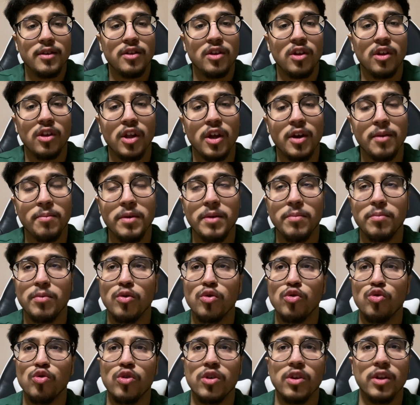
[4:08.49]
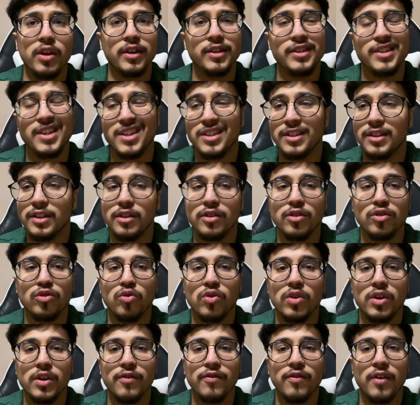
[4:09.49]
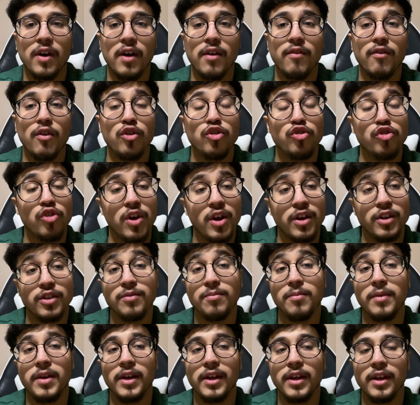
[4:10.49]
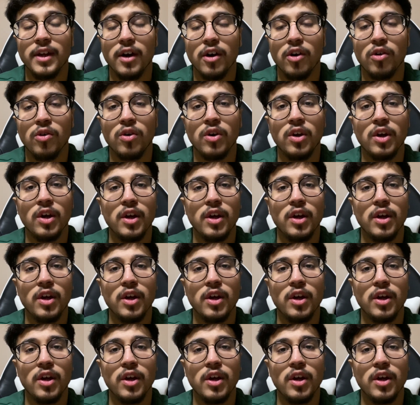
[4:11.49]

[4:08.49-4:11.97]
A lot of people who are like 16 to 25 are trying to make it out,